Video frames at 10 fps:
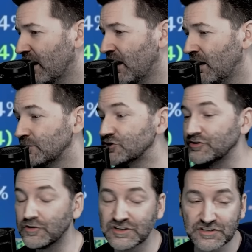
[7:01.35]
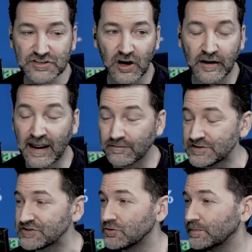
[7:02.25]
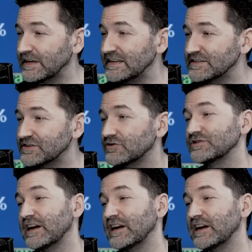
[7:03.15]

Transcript: Um, but you'll notice on every single piece, there's